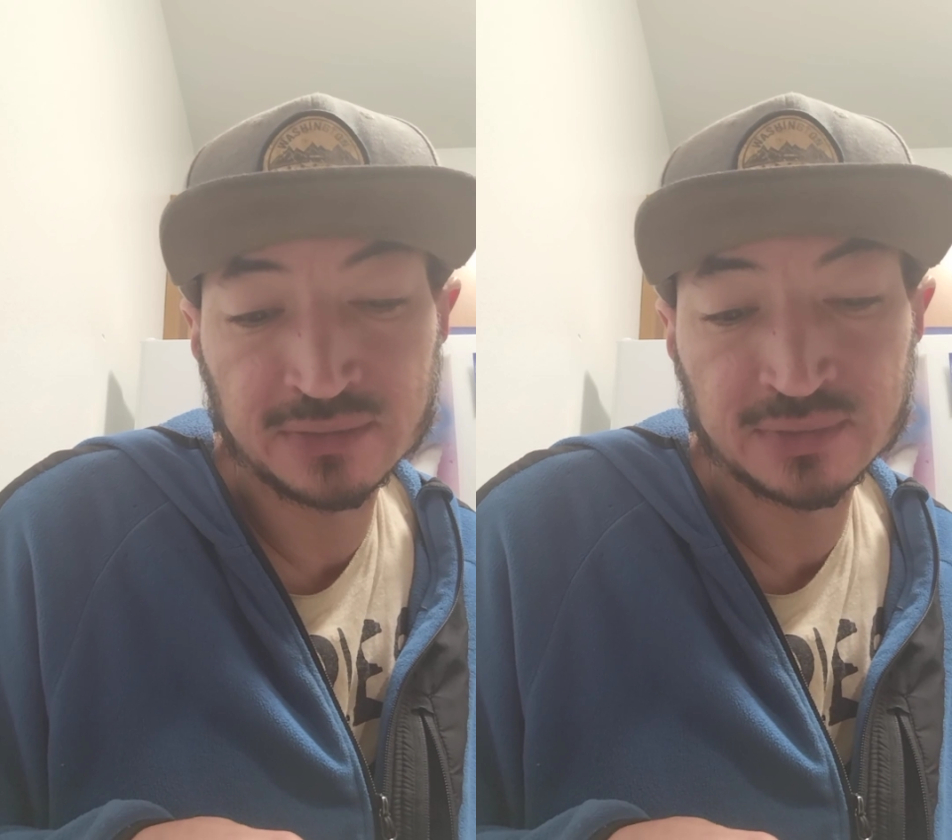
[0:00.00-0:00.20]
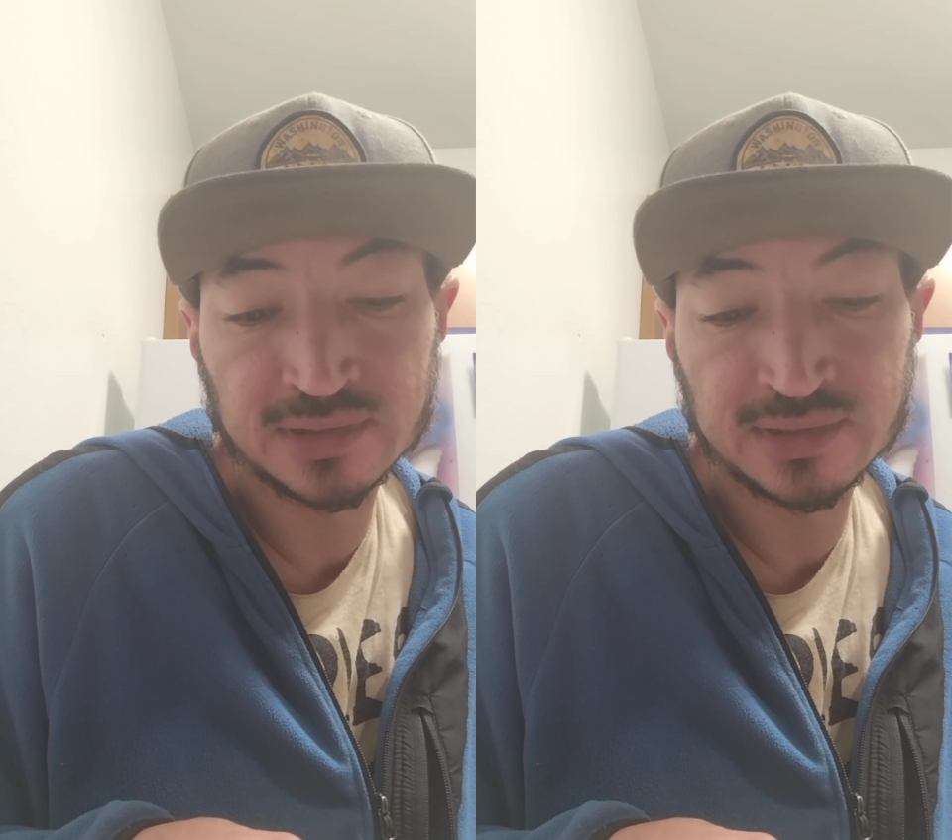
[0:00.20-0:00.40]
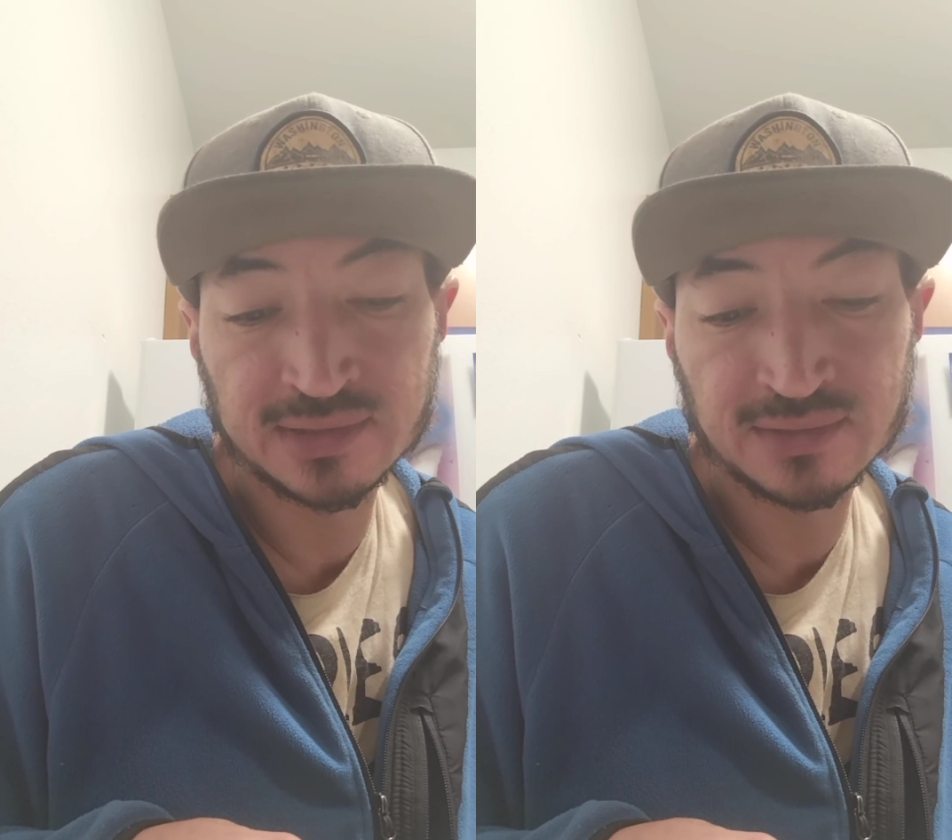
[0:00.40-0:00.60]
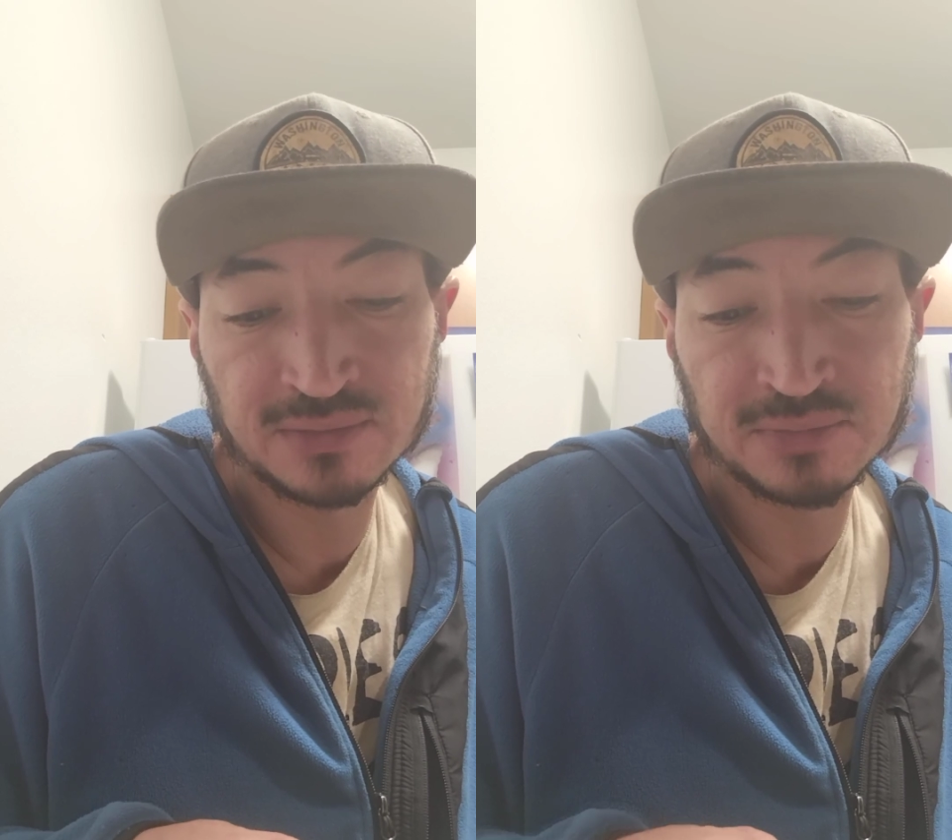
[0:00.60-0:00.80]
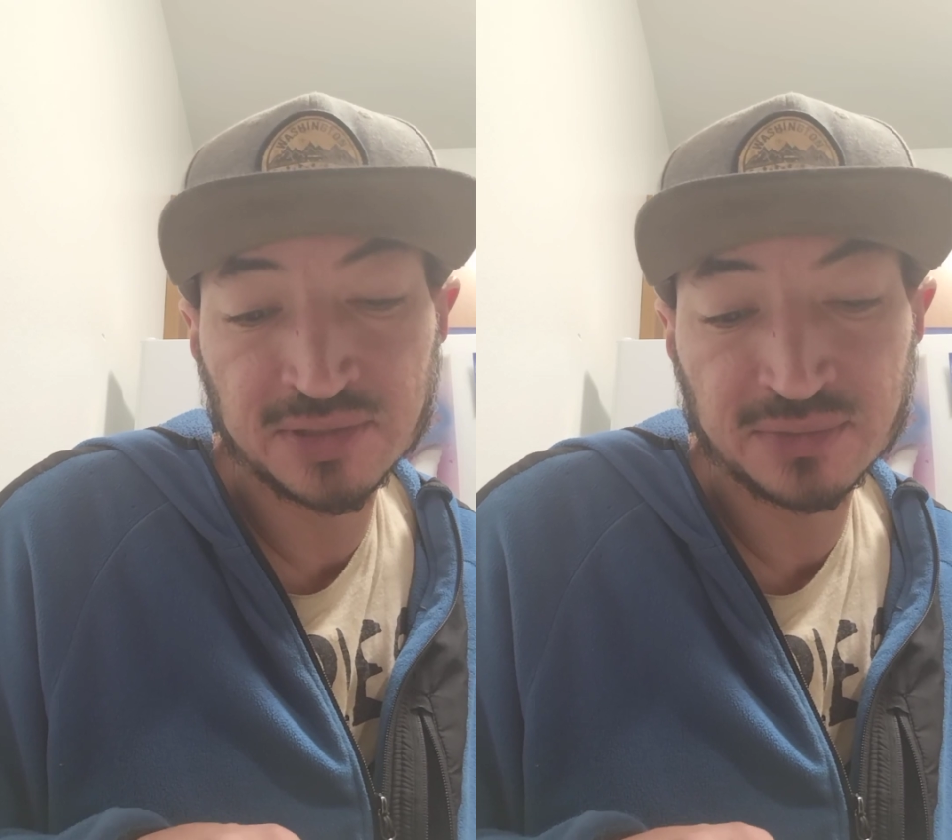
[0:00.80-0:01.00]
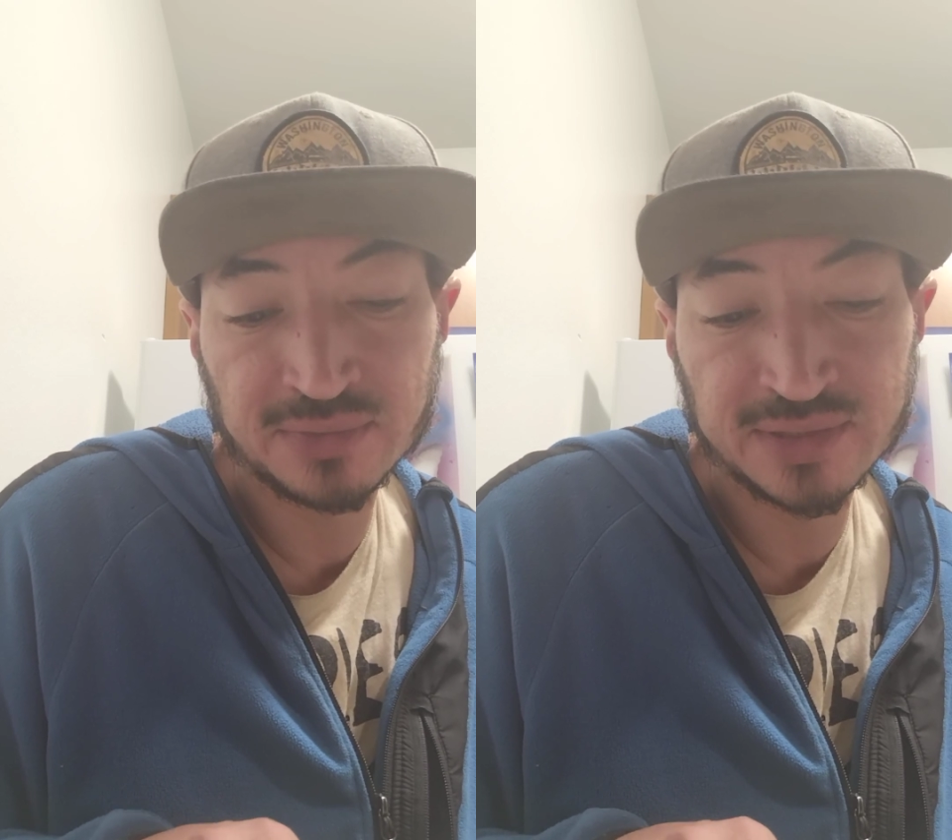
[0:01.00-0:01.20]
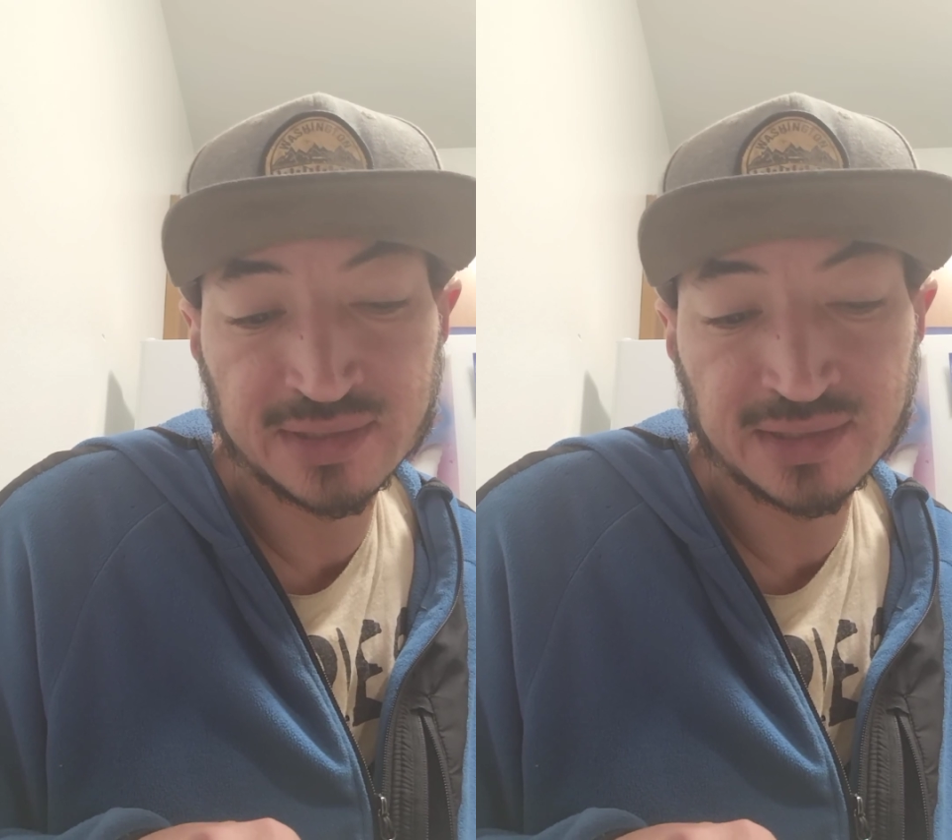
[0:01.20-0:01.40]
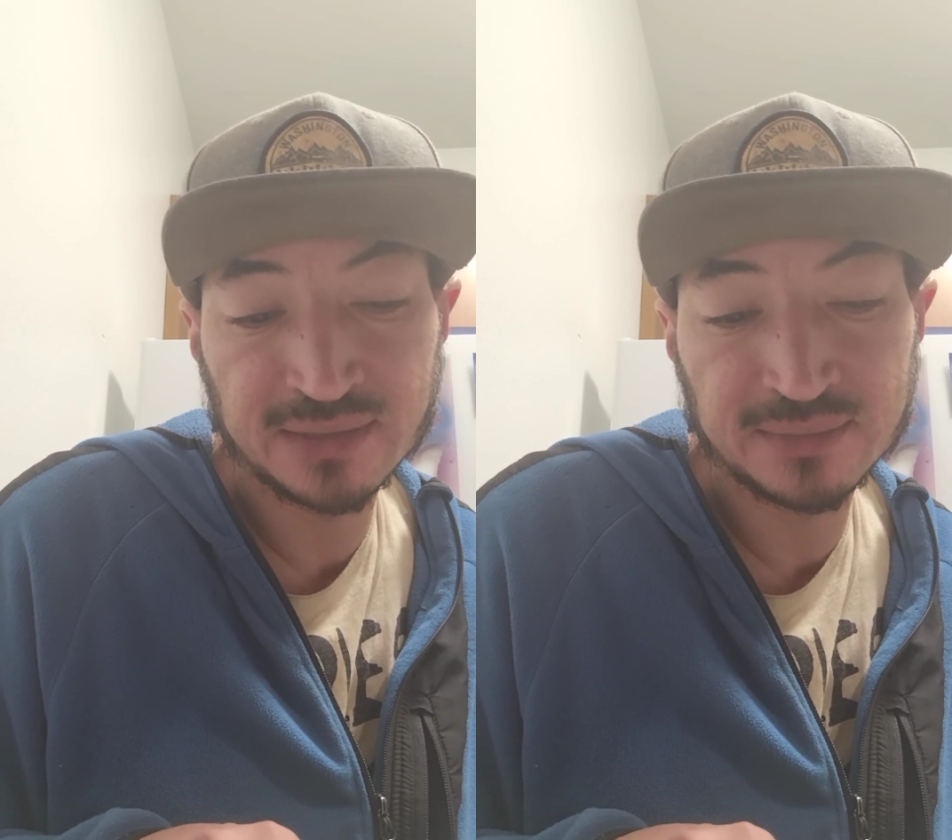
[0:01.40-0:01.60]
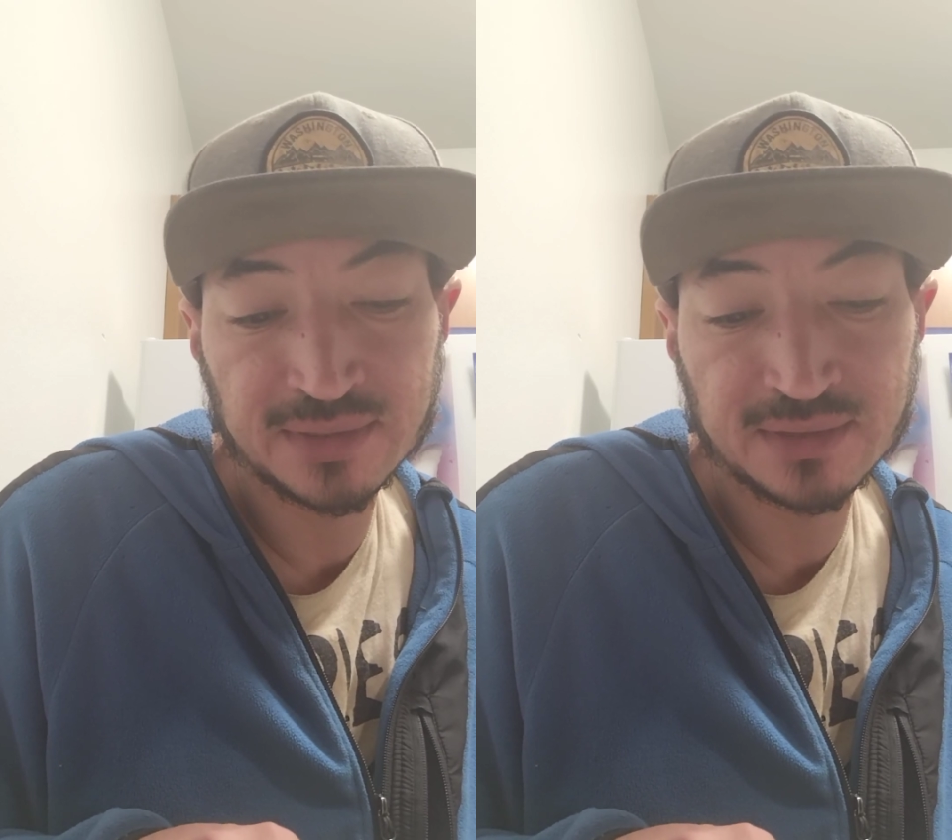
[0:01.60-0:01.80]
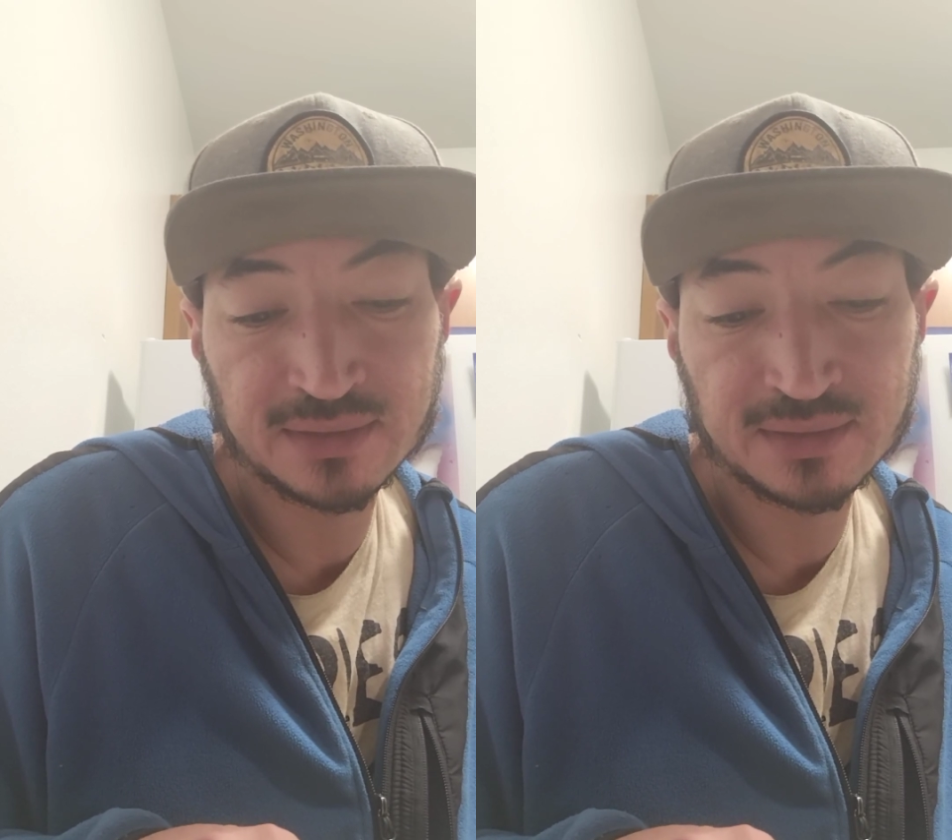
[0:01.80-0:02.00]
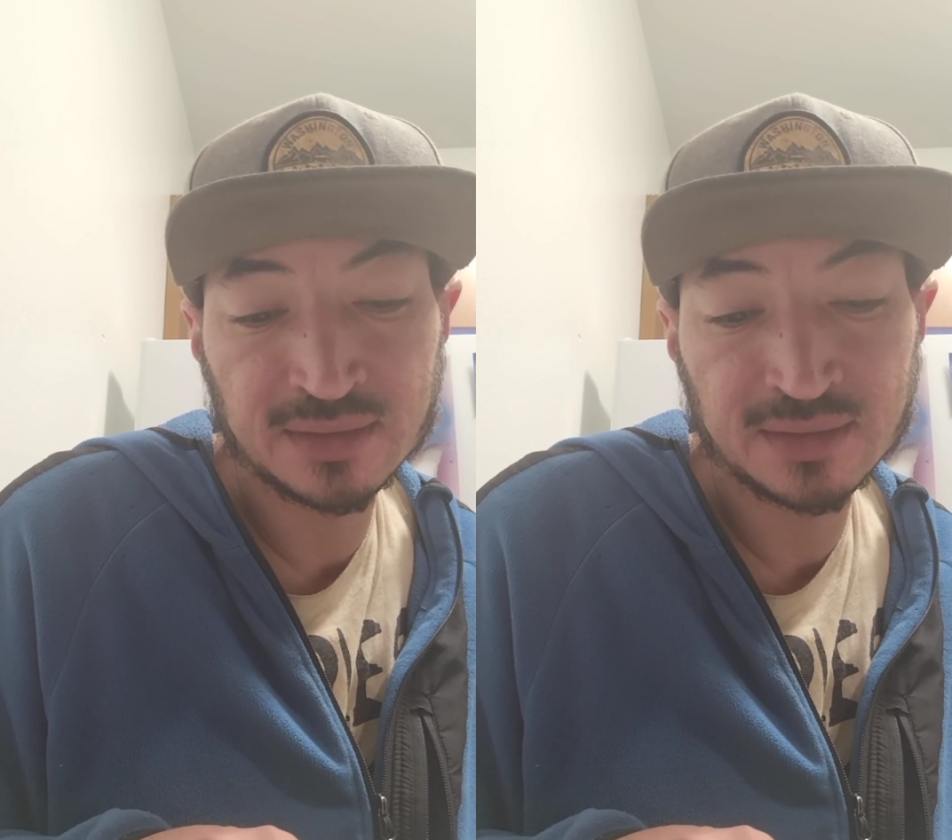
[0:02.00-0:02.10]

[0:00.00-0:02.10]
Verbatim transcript: you will disown me three times.